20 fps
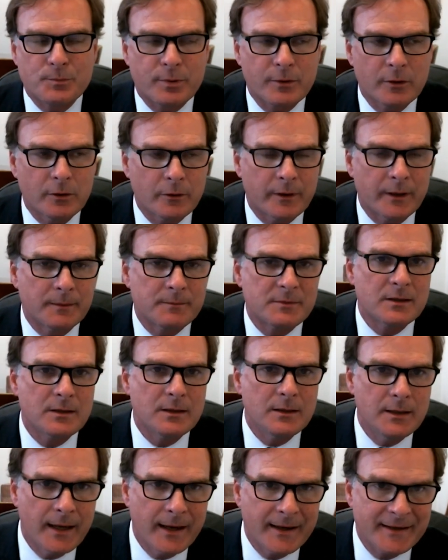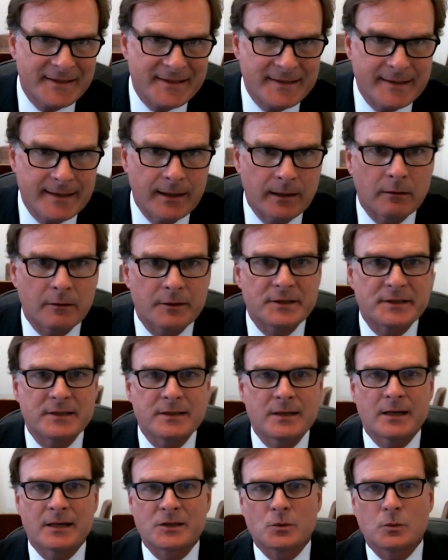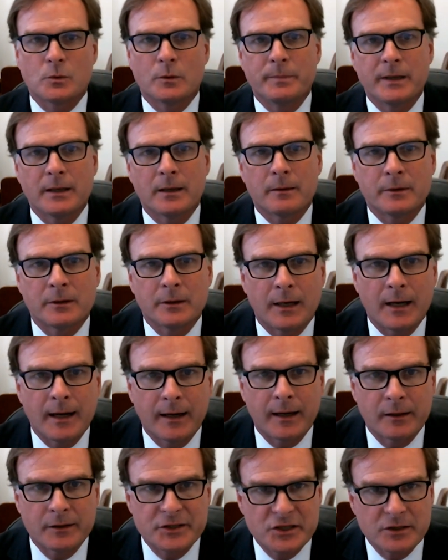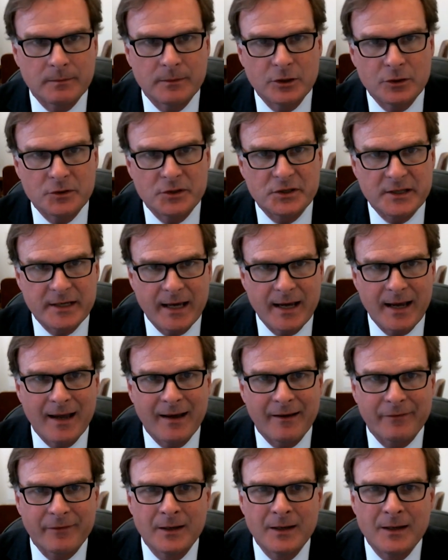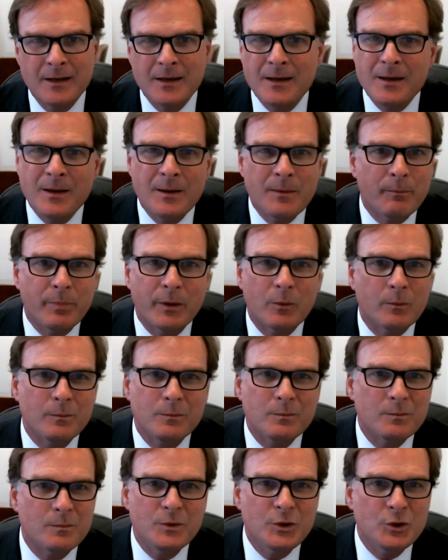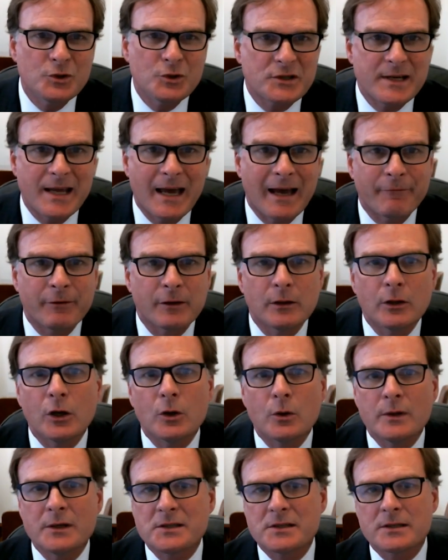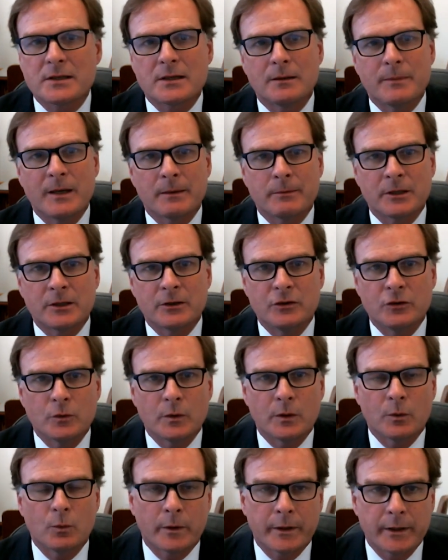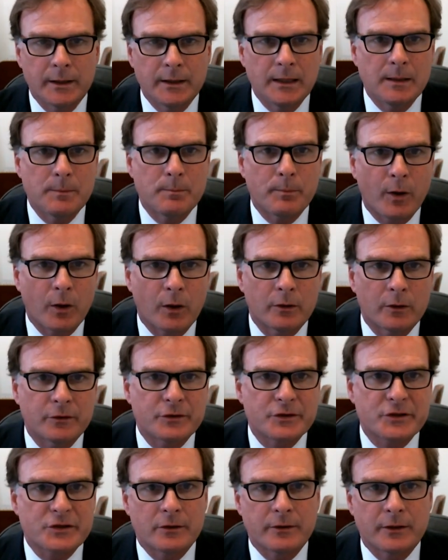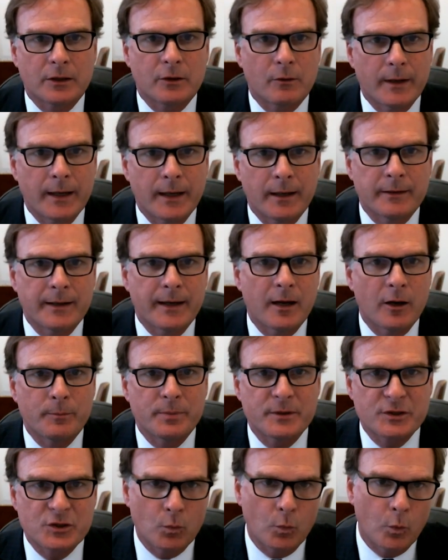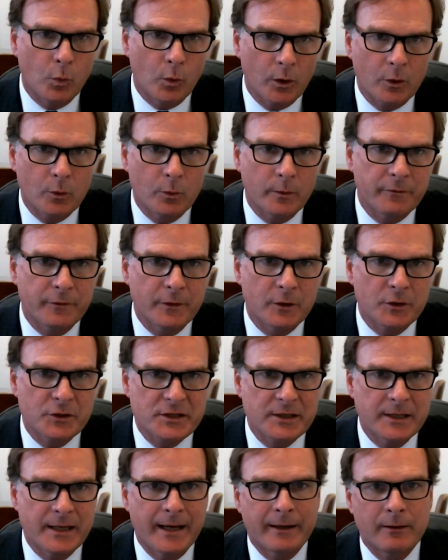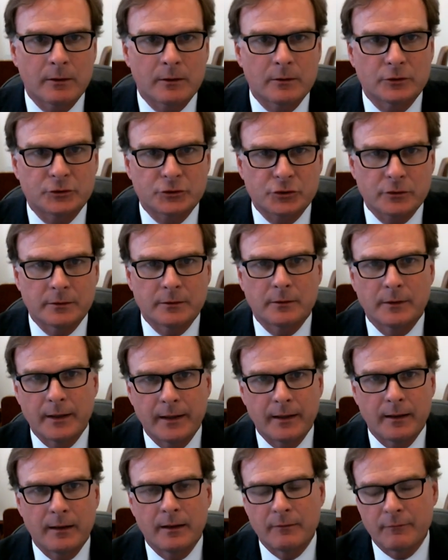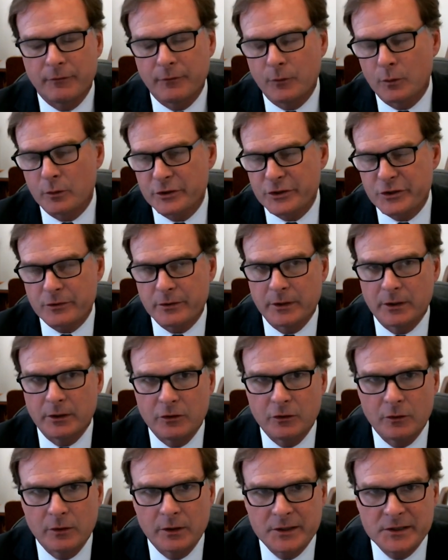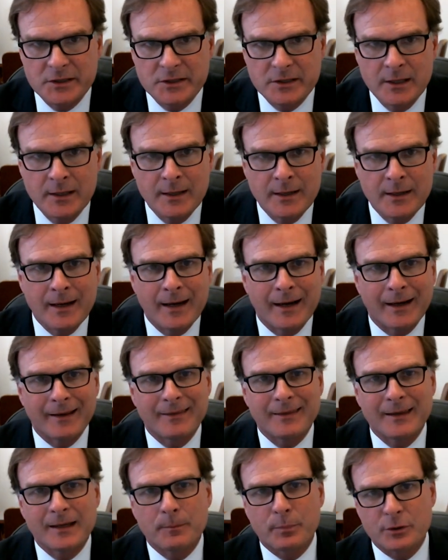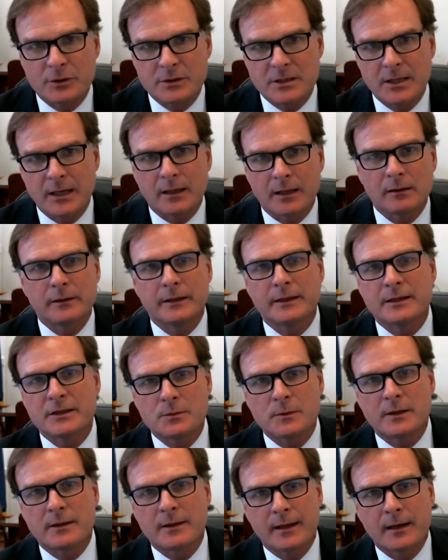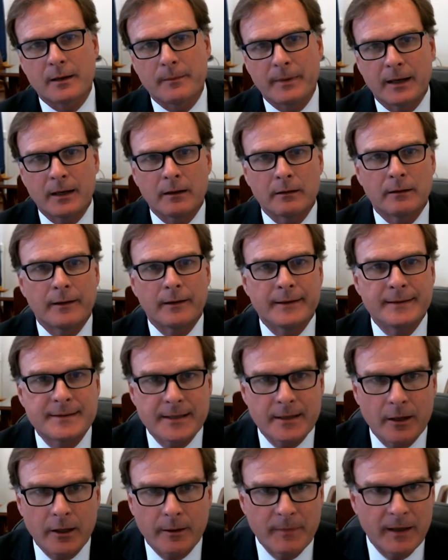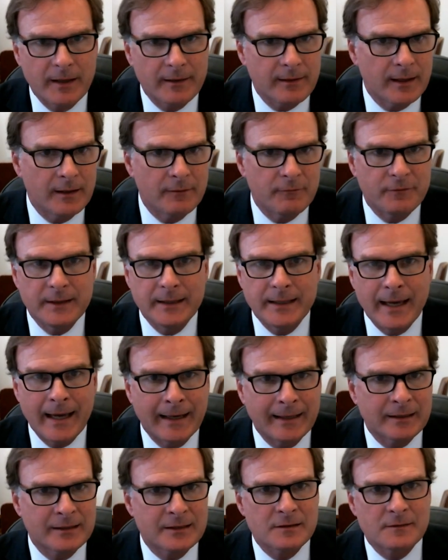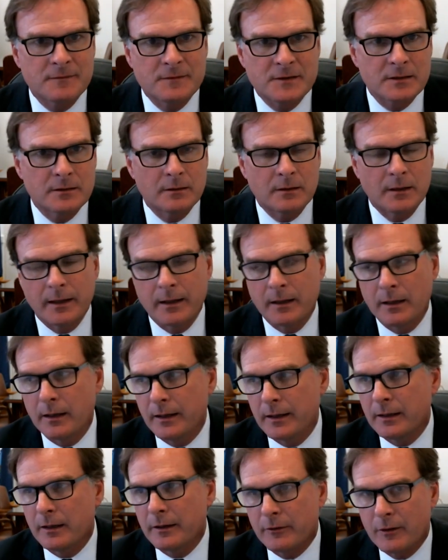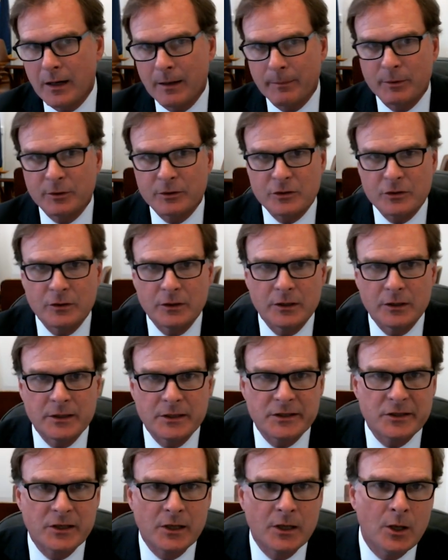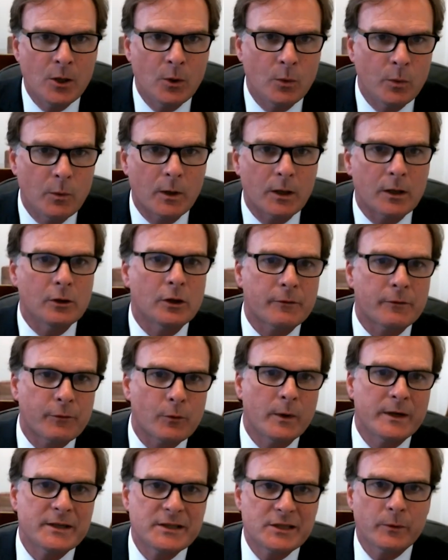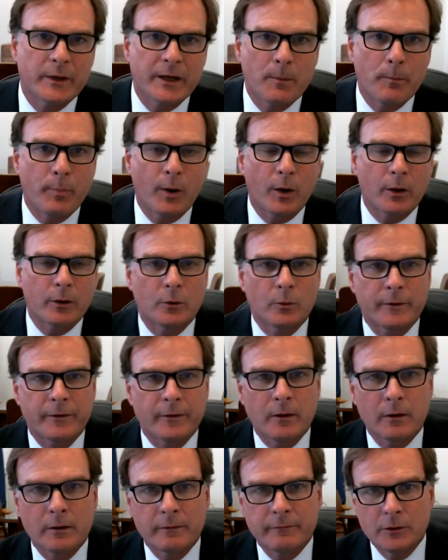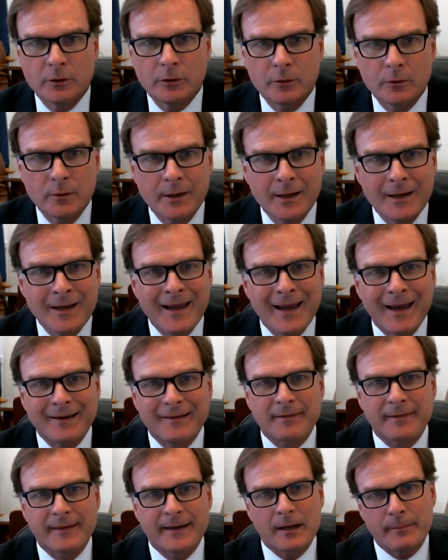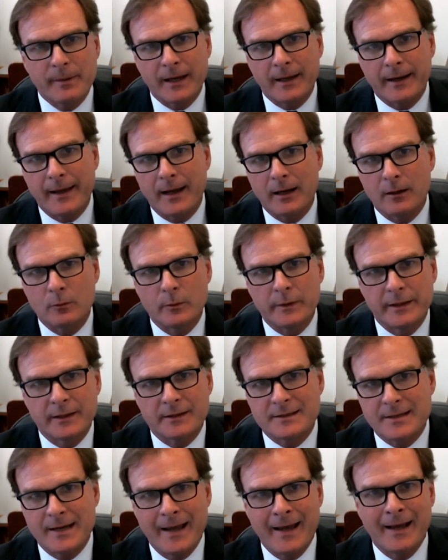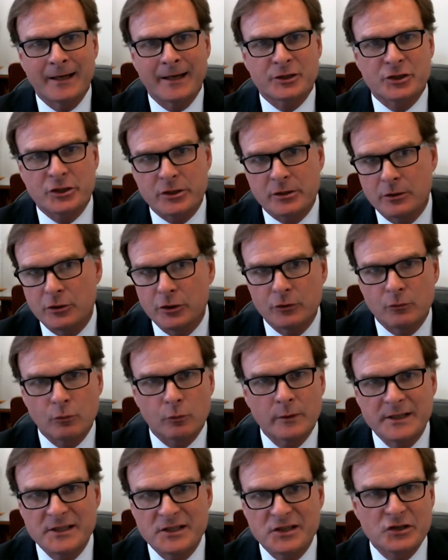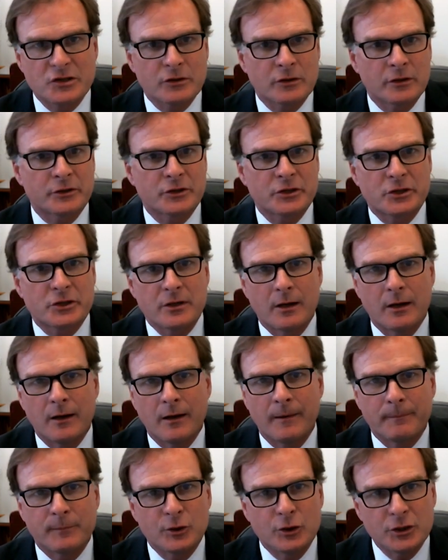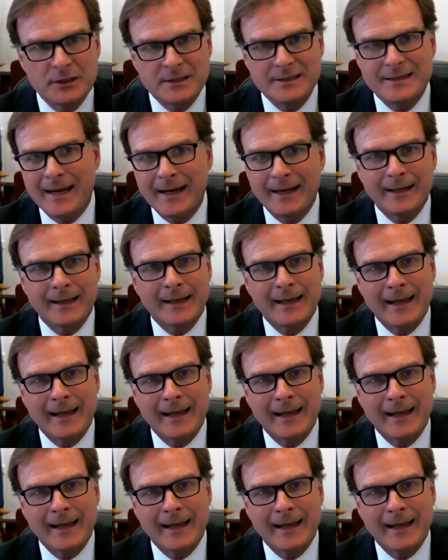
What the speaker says: programs. Yes, NRCS will be able to hire some new staff, but new staff alone isn't going to be able to do it. We're going to need partners on the ground to help us work with folks in agriculture and forestry to do this. And I think particularly as we think about enteric methane feed additives and other opportunities, we want to look for ways that we can partner with all of you and to think about how do we attach good research, good data